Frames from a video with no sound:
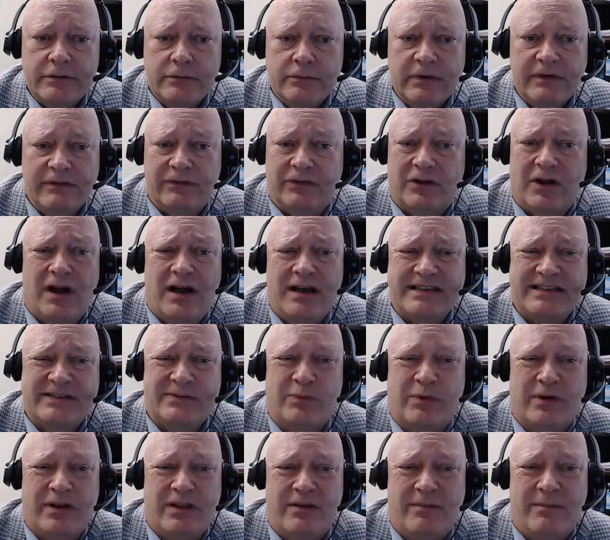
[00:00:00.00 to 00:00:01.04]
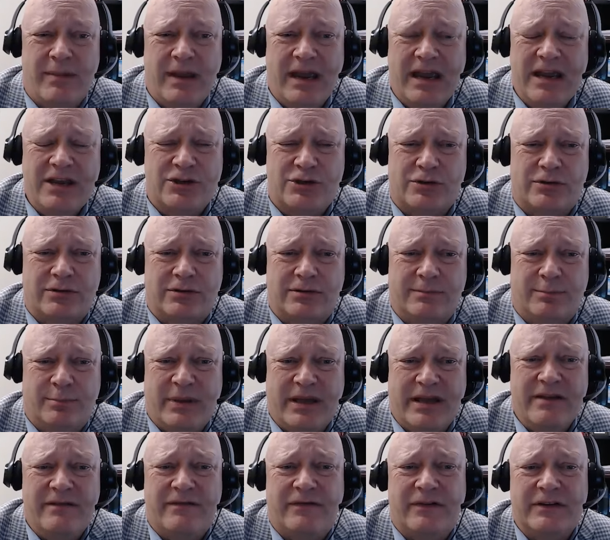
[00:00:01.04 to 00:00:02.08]
we've lost one of the major
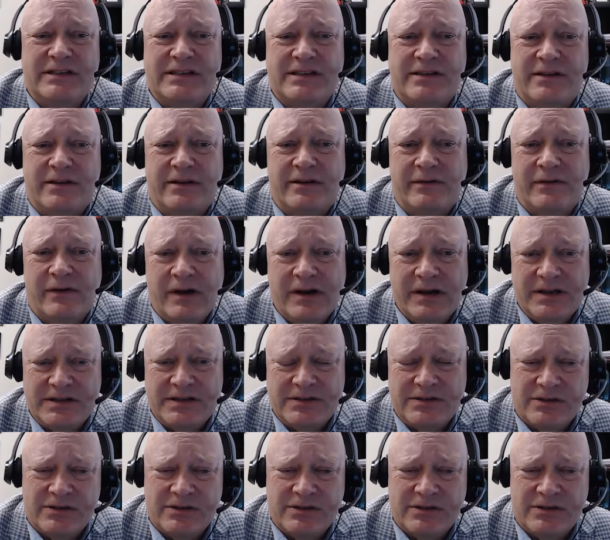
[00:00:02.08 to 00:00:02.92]
benefits of the device.